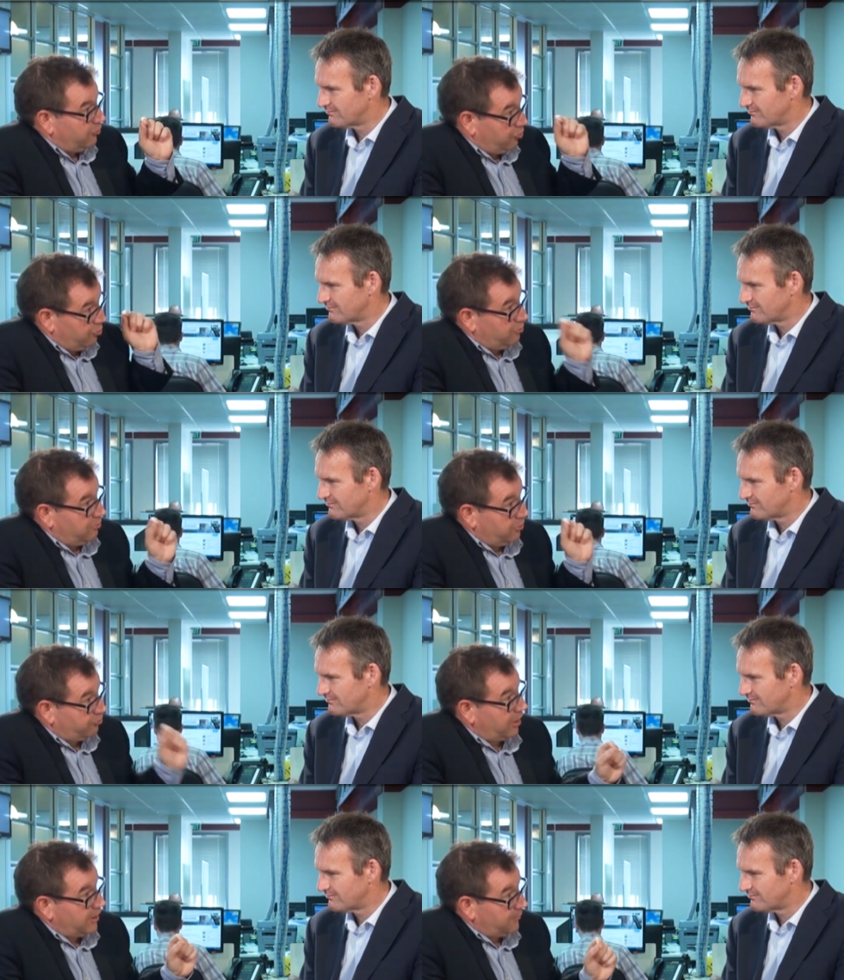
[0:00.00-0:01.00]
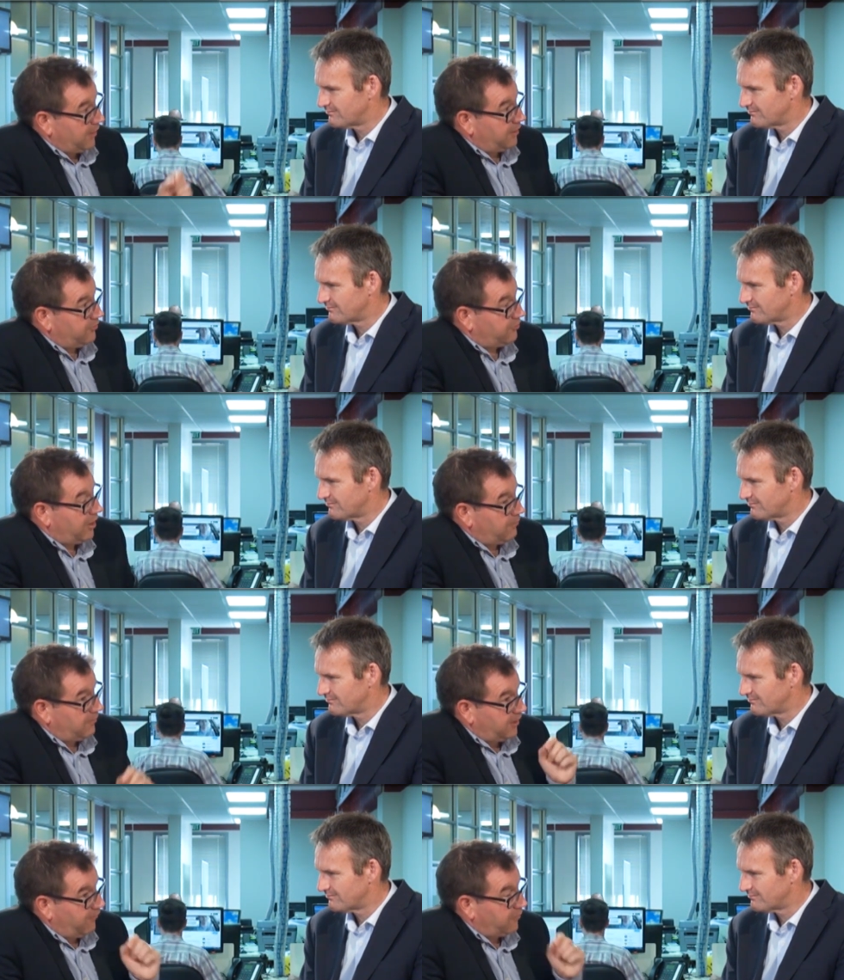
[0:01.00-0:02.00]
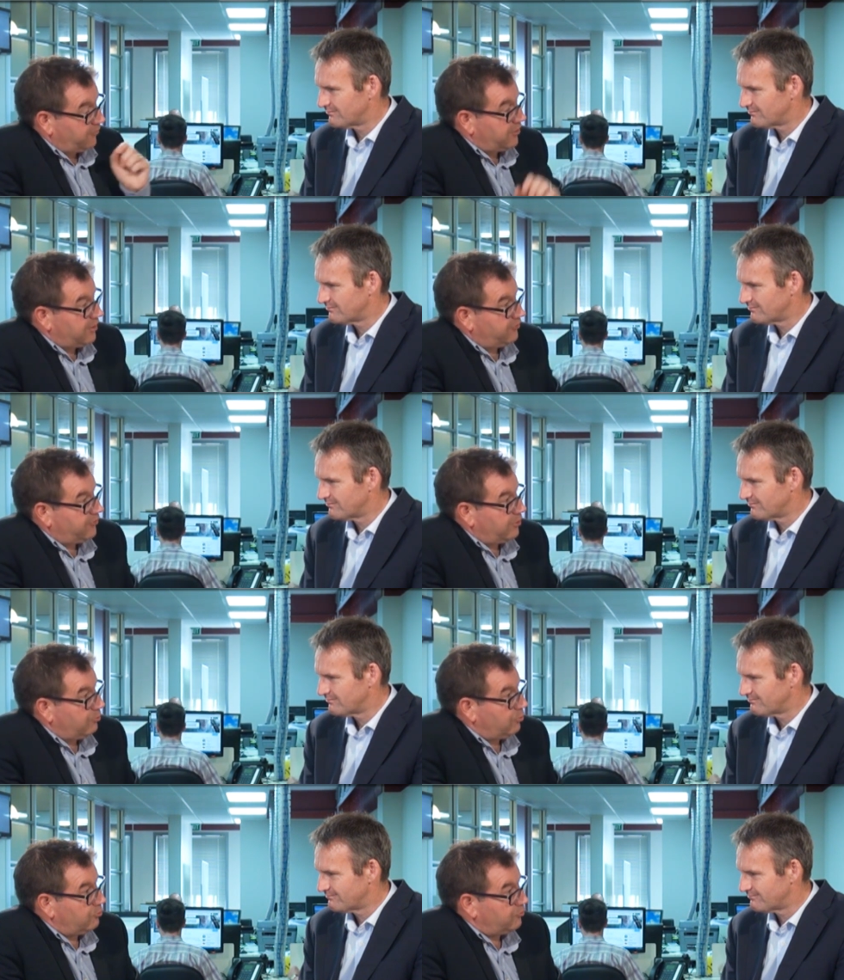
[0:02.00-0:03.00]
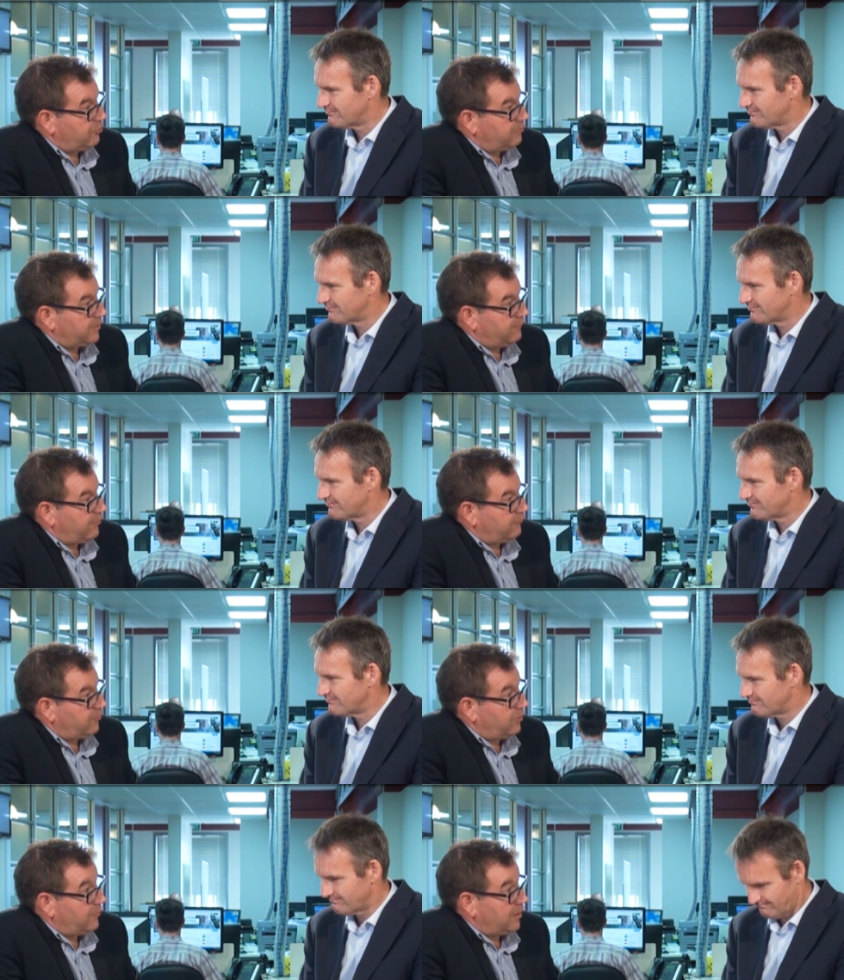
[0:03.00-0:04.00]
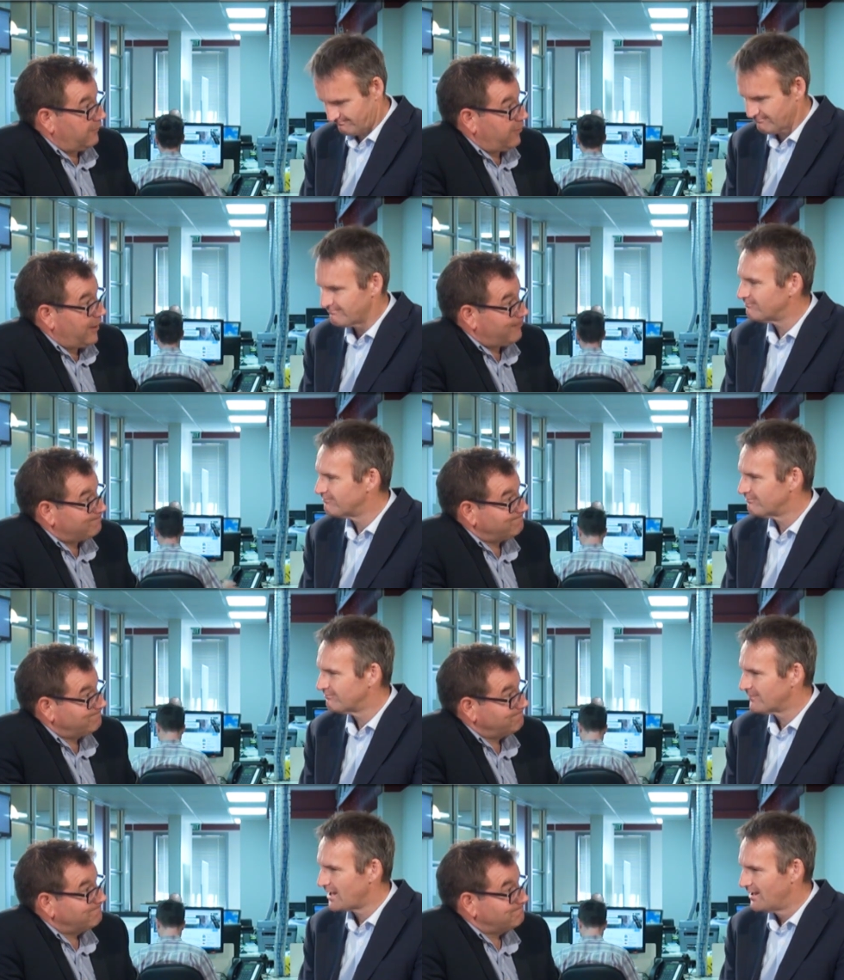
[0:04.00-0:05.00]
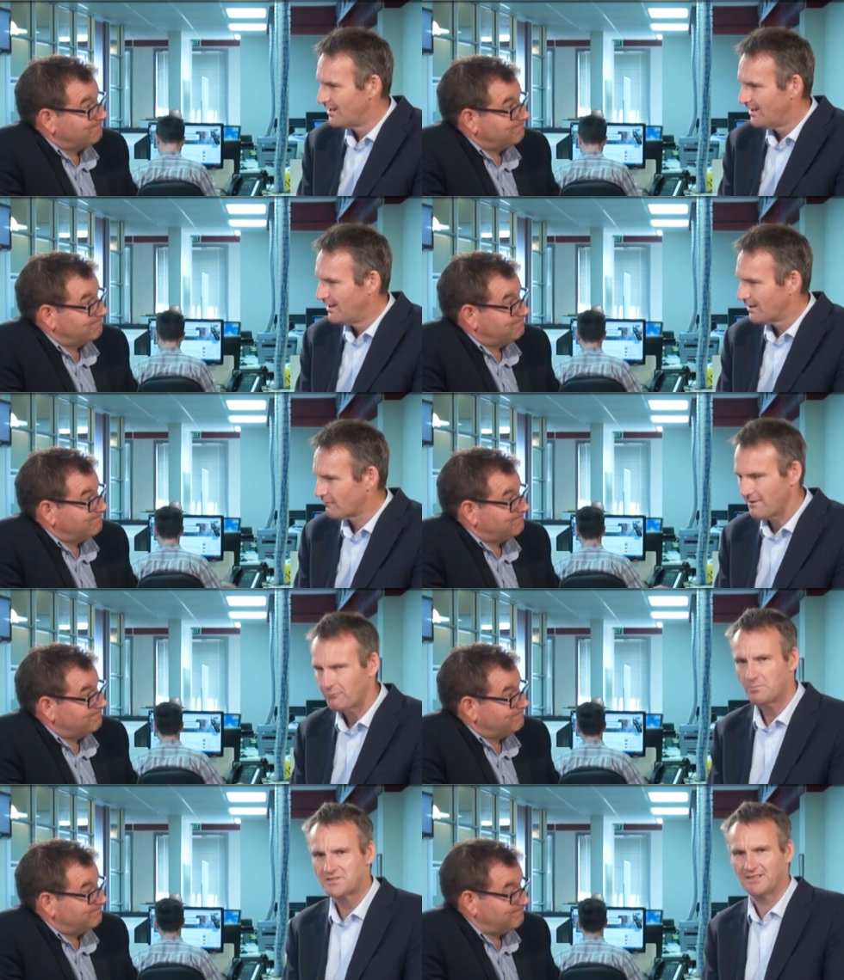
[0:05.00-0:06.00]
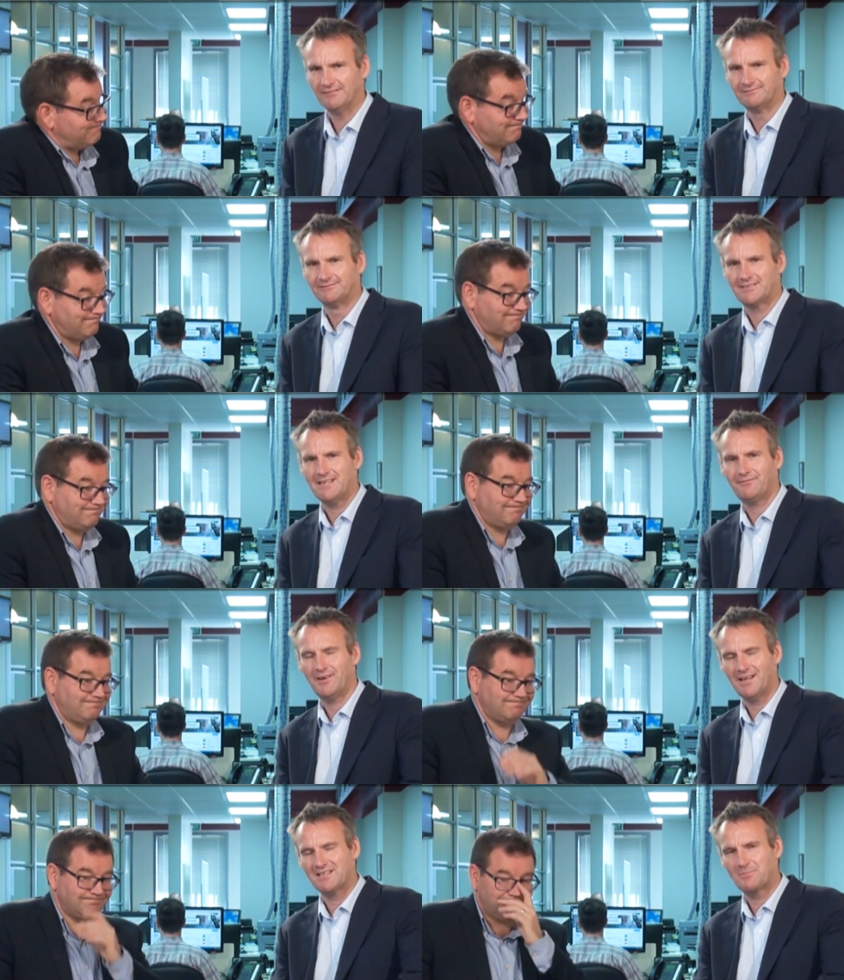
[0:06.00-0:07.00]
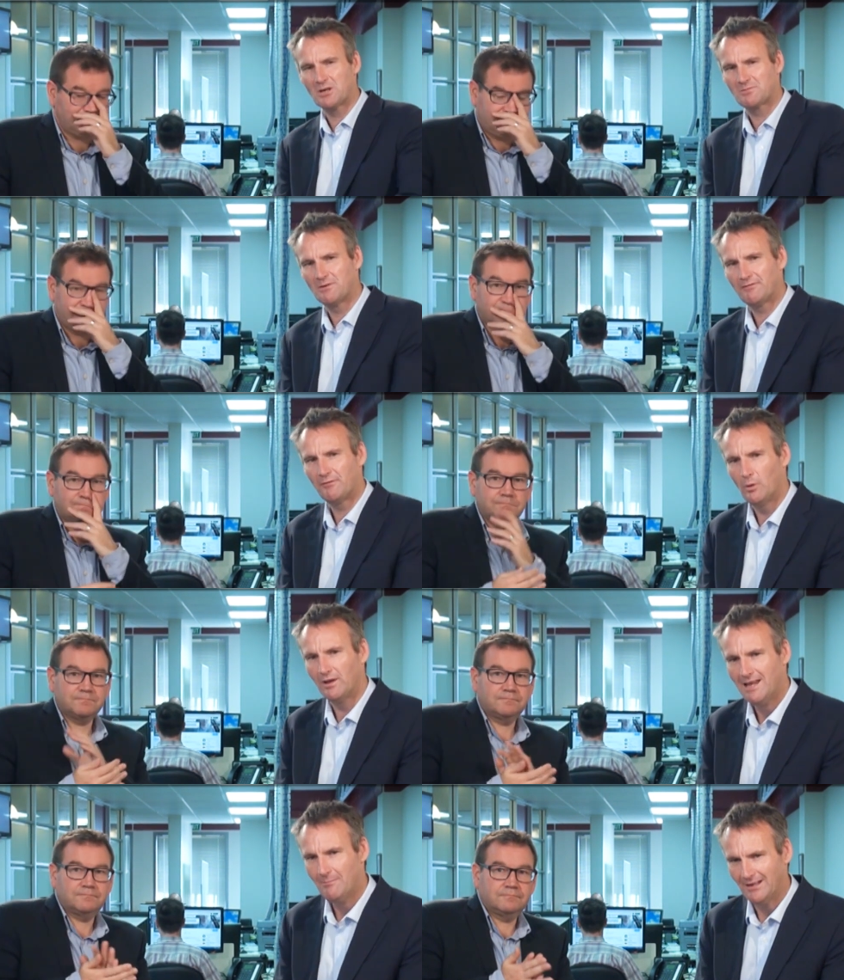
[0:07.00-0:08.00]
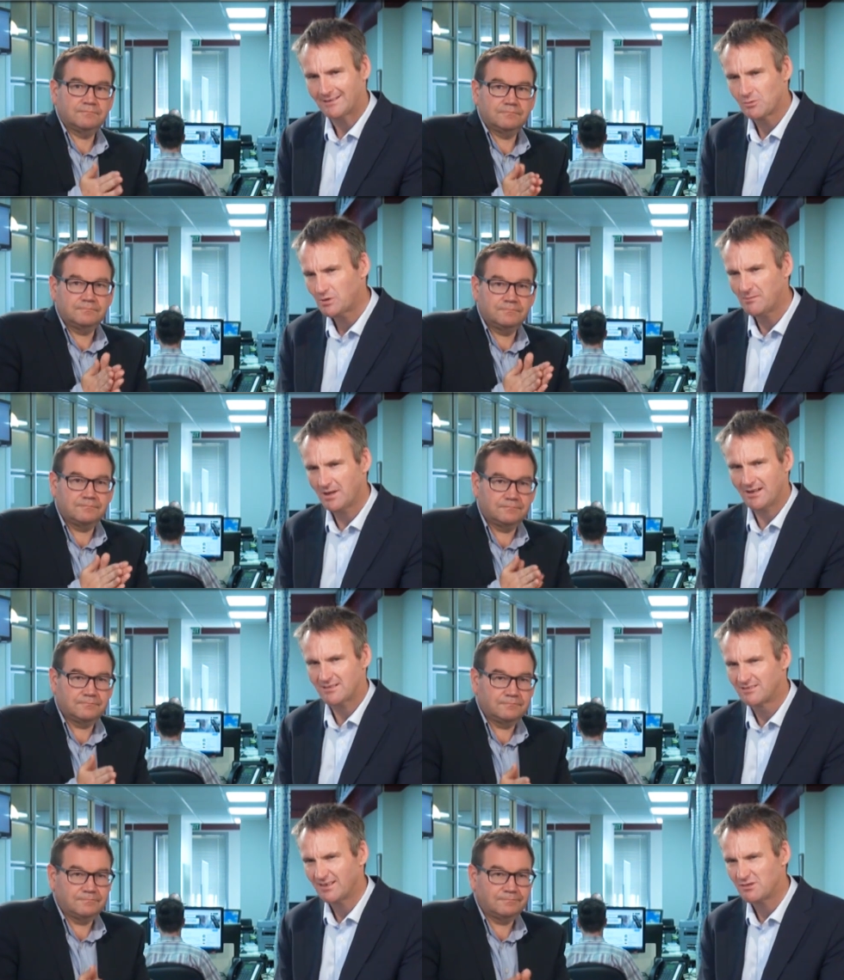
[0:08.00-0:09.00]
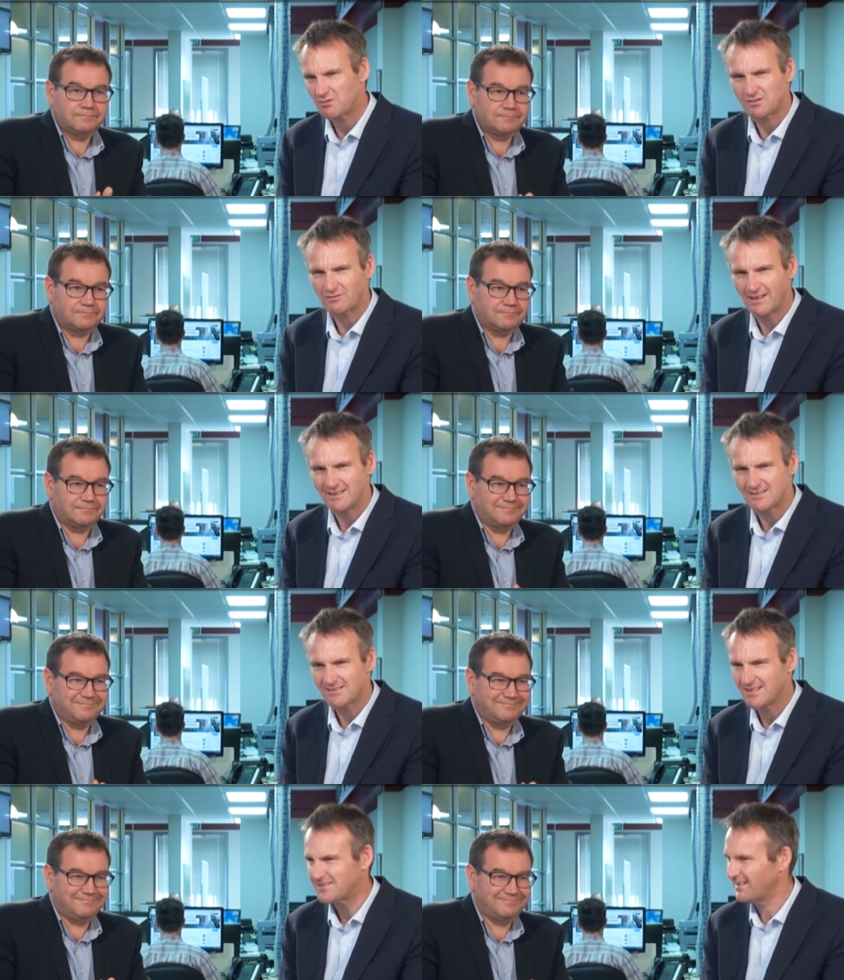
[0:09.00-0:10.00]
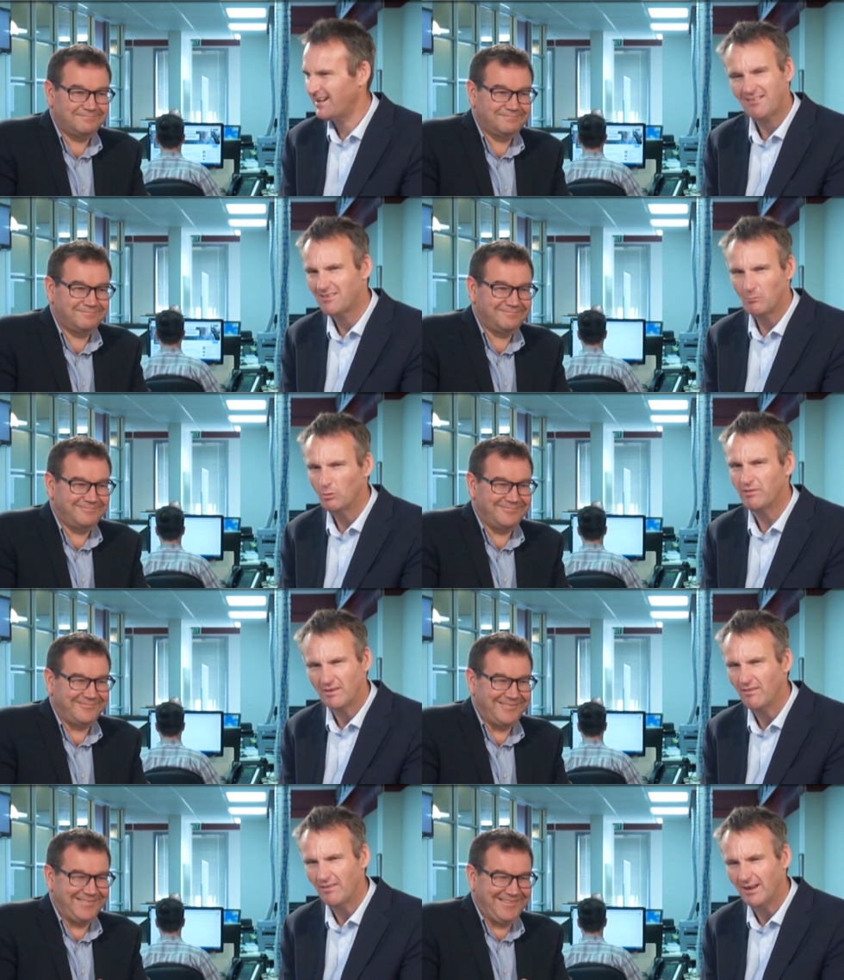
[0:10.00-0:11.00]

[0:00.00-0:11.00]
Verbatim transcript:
Speaker 1: to the trading banks, um, the government's there to set the rules, not be involved in the middle of that.
Speaker 2: Grant Robertson, the finance spokesman for Labor, talking about interest rates. Is there anything more fun than